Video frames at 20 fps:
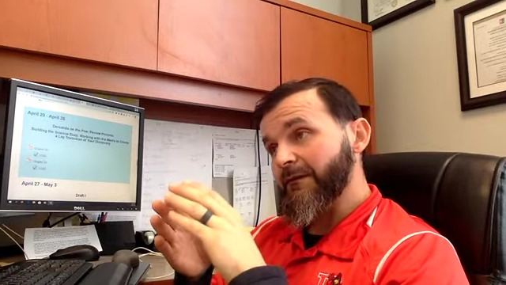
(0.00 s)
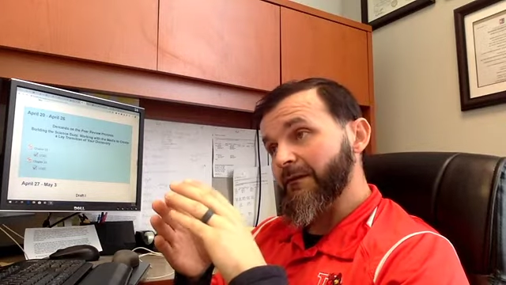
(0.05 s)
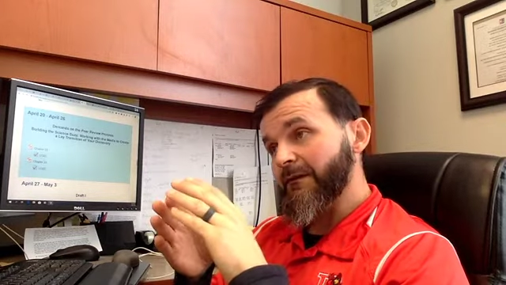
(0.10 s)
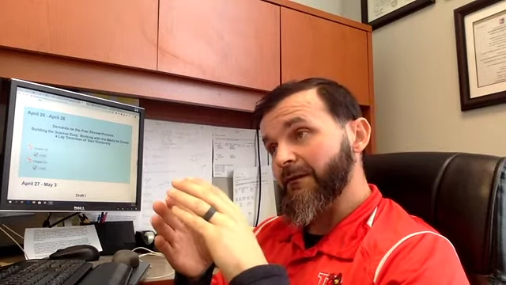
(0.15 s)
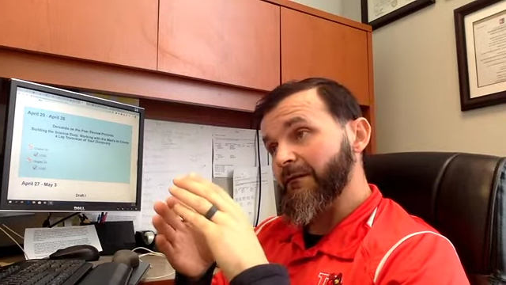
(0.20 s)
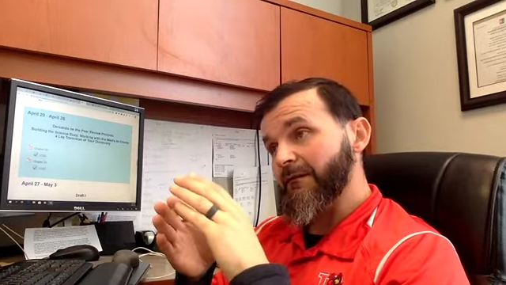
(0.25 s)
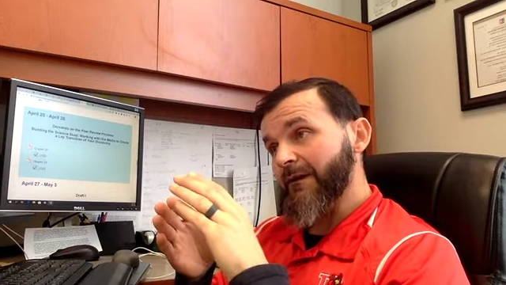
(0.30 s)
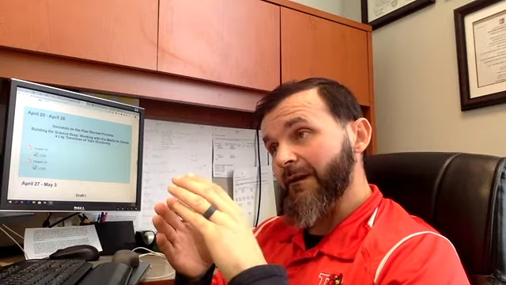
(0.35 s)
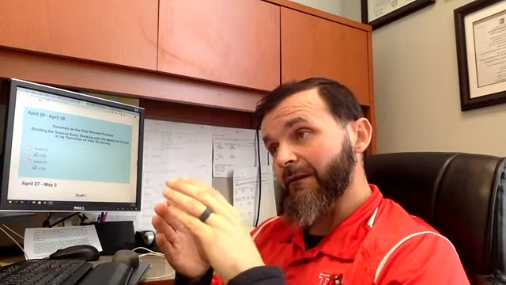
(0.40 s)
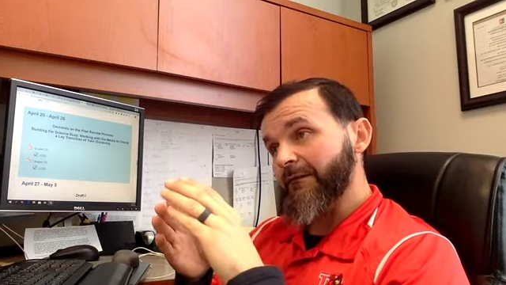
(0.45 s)

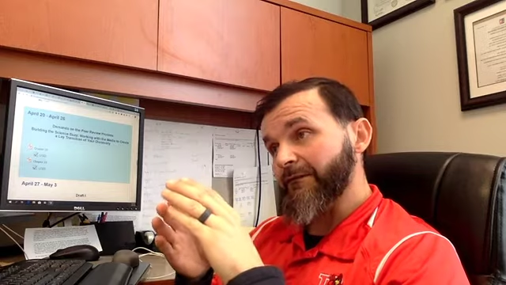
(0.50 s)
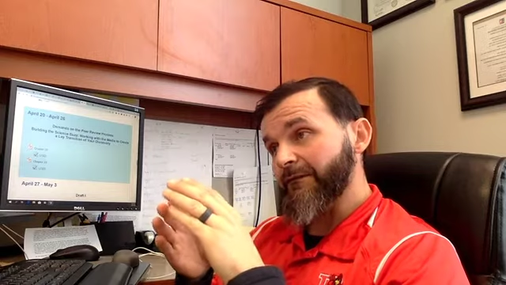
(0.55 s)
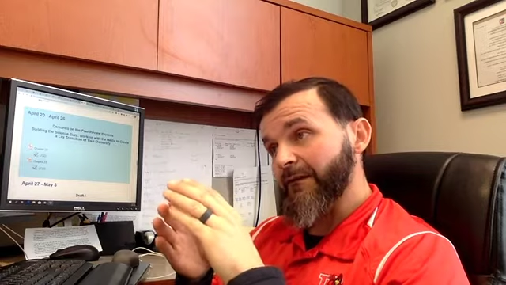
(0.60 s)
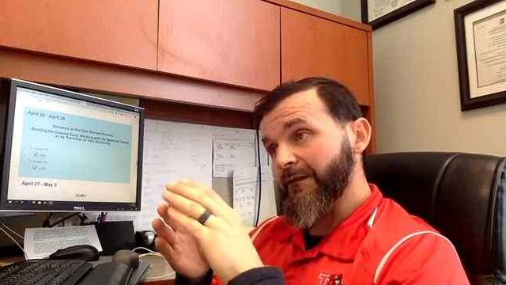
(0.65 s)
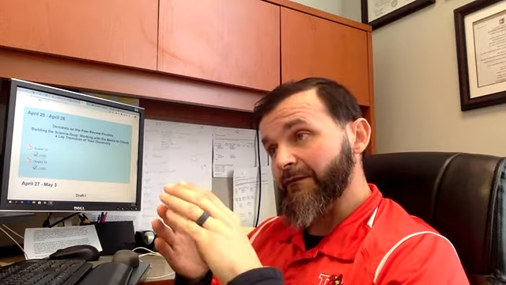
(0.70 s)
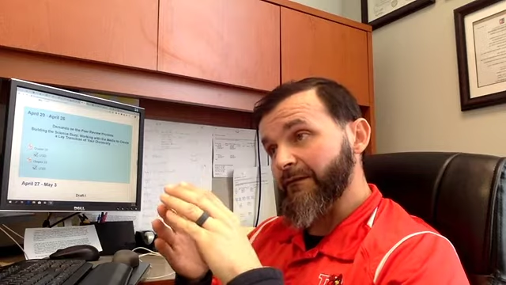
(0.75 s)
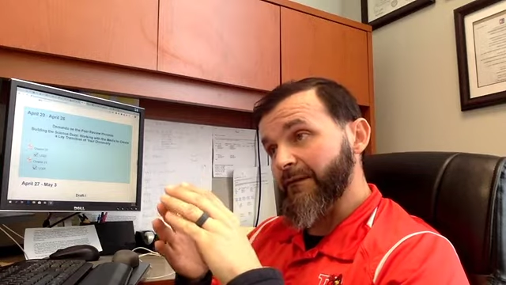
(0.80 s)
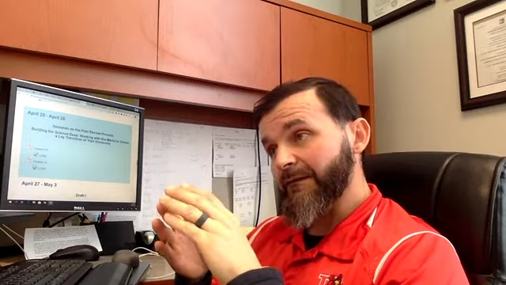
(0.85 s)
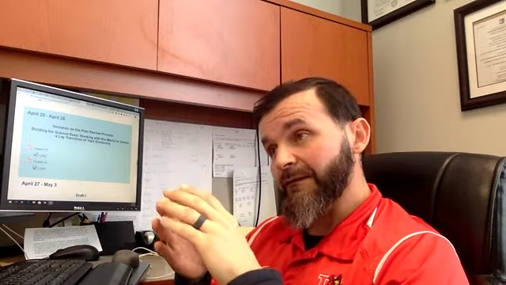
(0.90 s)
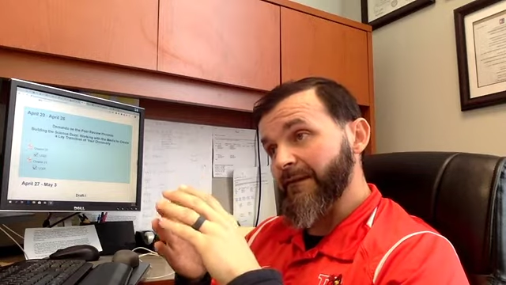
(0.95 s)
and you have to
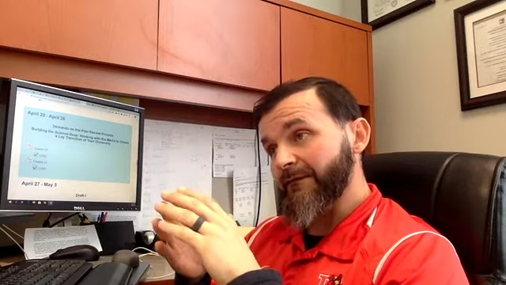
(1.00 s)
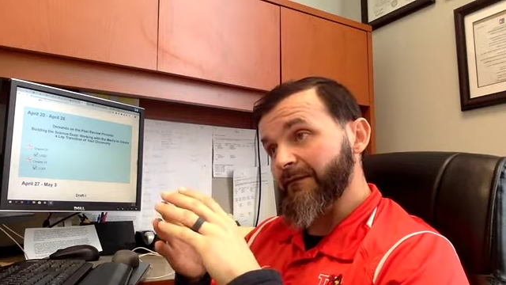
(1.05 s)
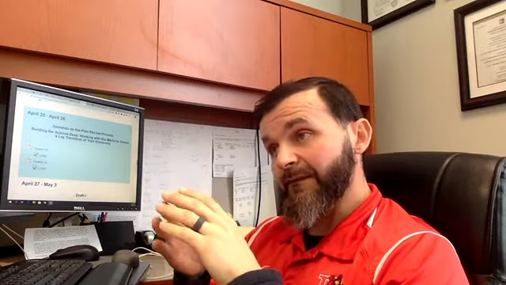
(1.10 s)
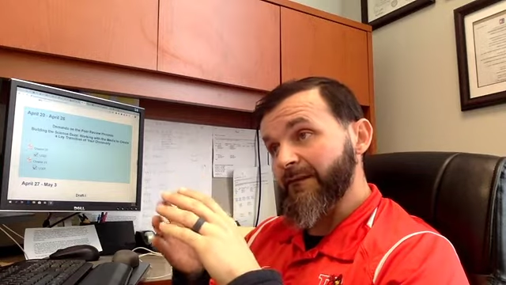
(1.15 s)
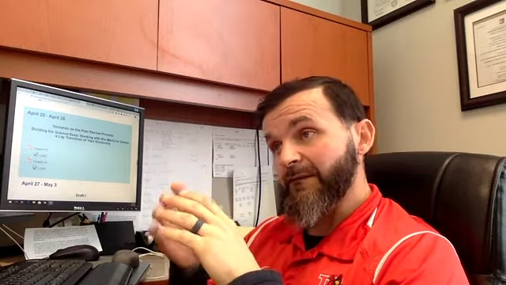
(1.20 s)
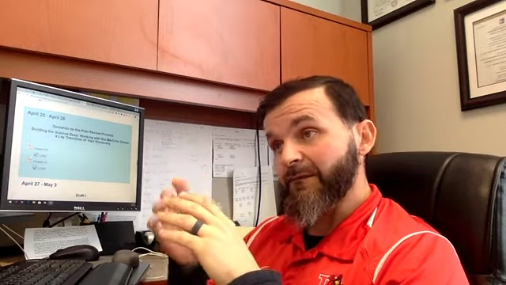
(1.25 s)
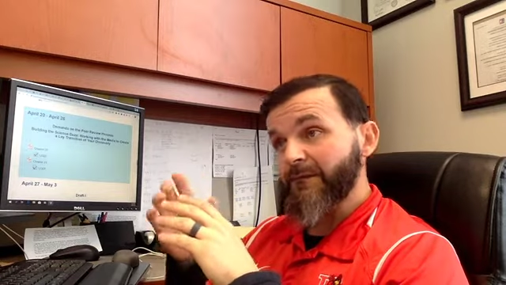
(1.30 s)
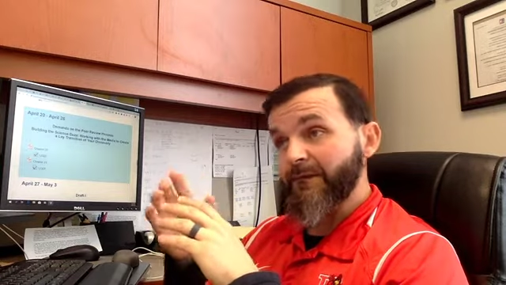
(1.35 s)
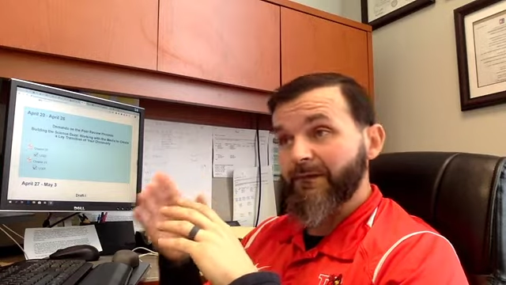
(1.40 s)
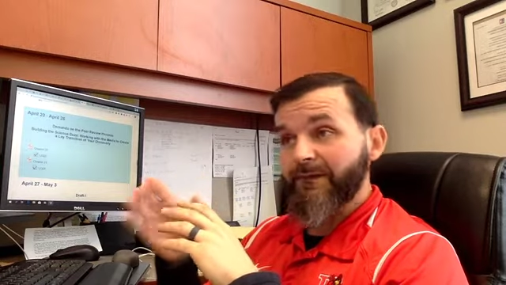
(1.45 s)
address
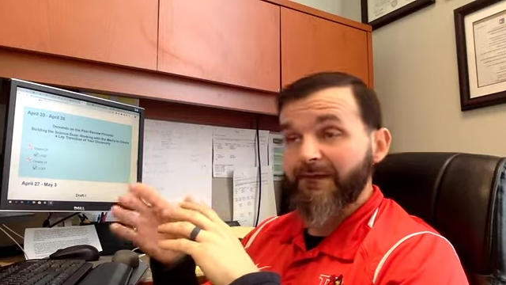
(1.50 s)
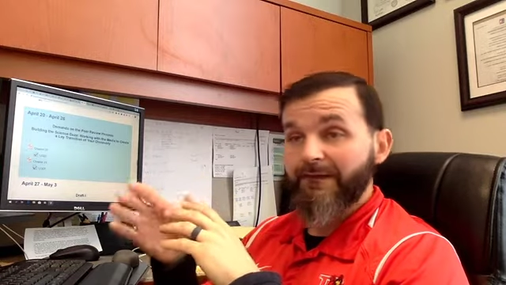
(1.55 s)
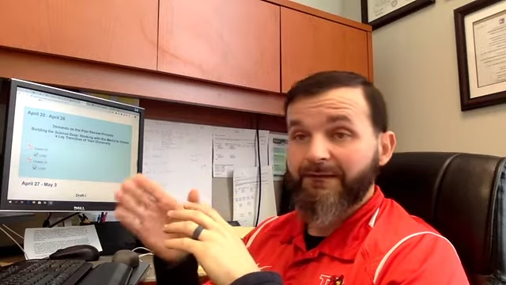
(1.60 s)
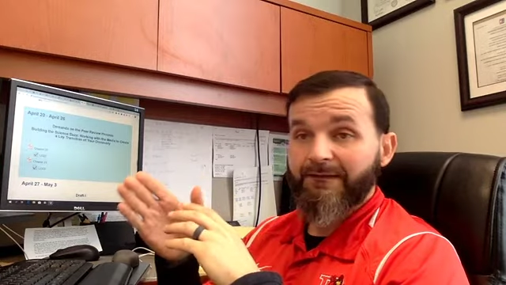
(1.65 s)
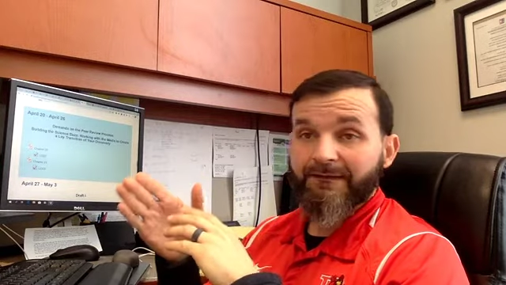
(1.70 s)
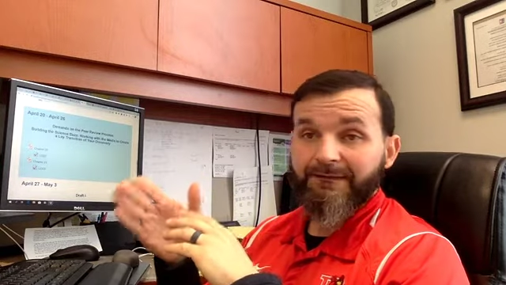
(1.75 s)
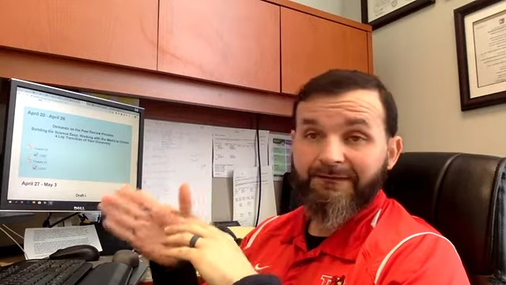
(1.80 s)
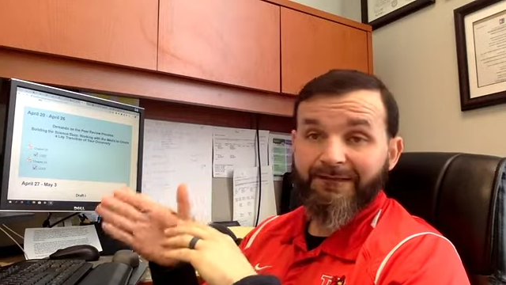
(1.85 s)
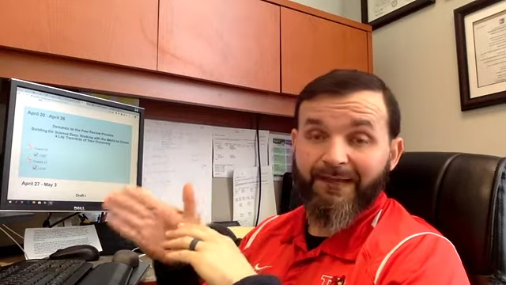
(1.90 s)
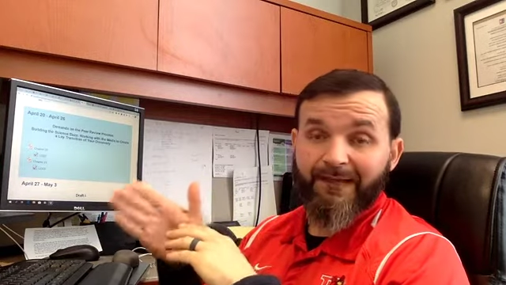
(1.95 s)
everything within
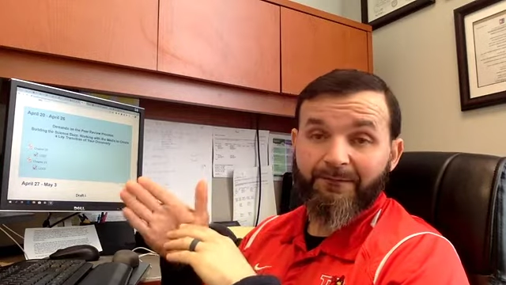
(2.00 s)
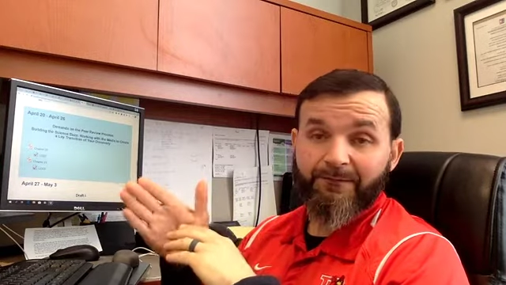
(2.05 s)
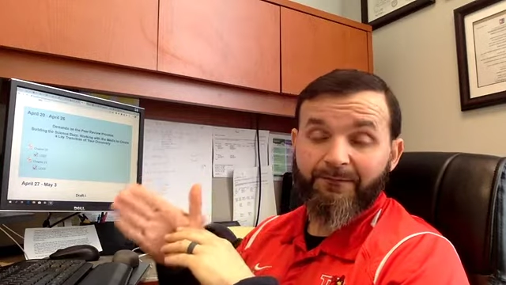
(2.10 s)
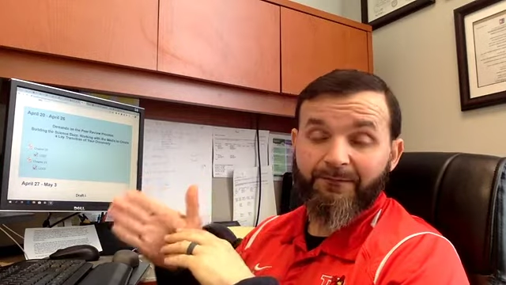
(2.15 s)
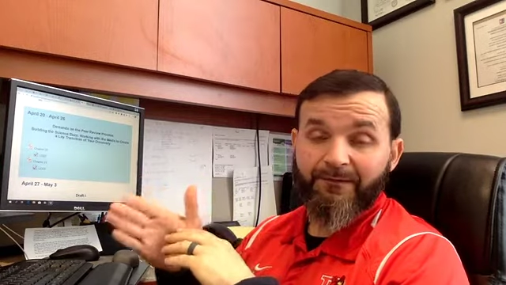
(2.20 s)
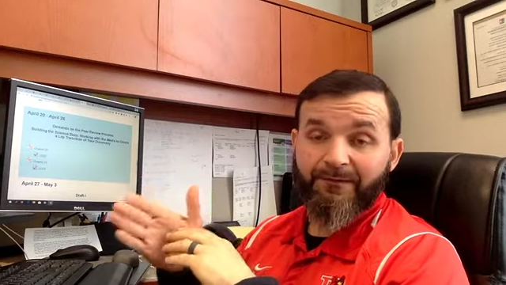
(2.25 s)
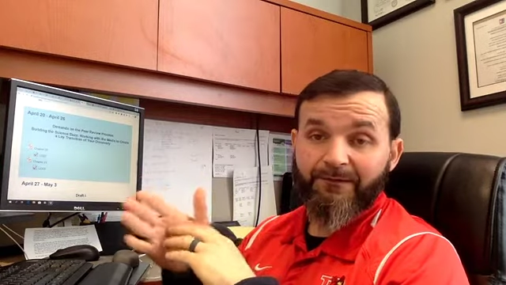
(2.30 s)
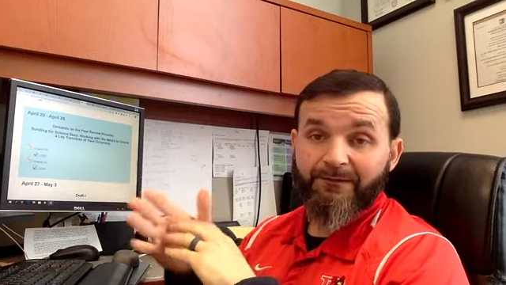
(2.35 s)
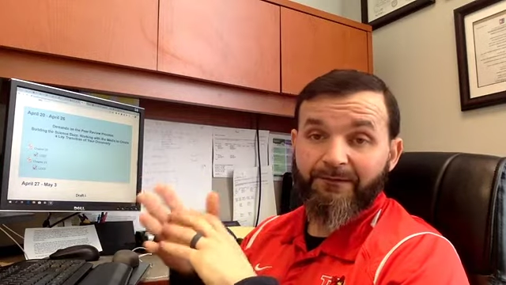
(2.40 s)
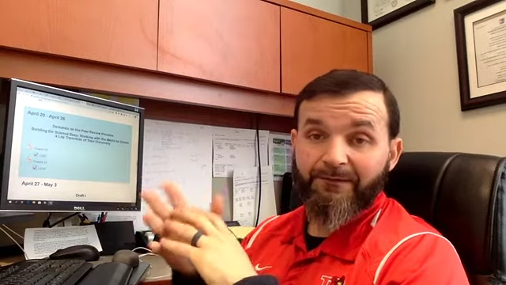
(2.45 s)
the time
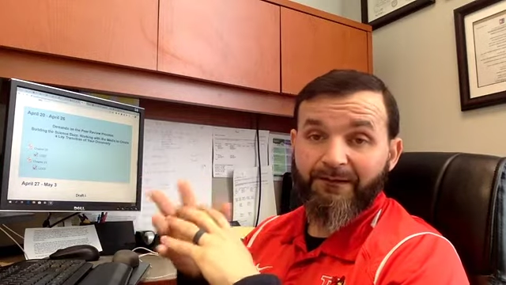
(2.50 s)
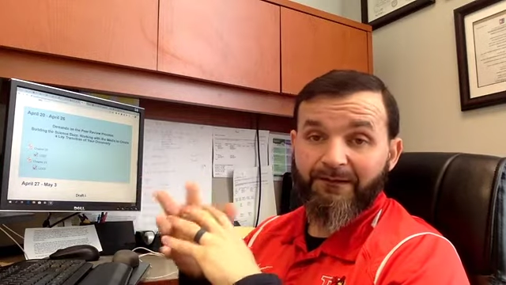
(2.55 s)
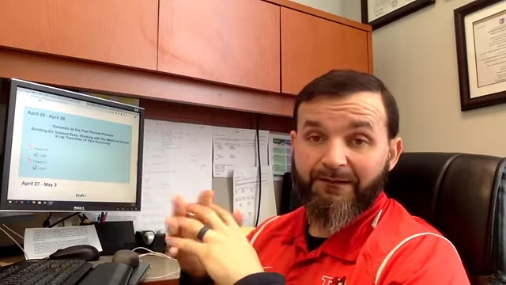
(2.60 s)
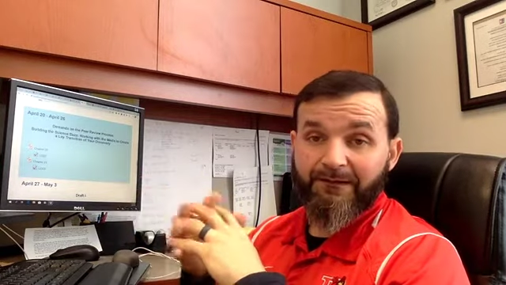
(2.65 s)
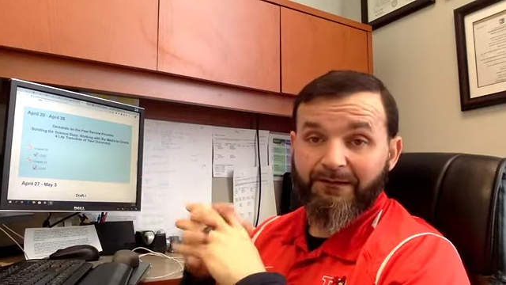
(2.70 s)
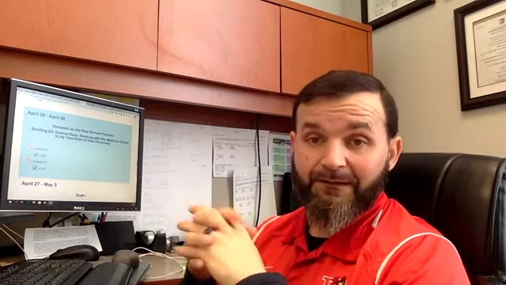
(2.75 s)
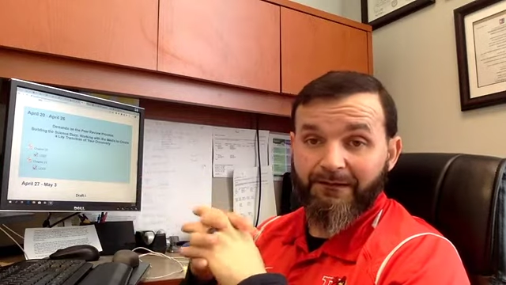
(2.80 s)
period that they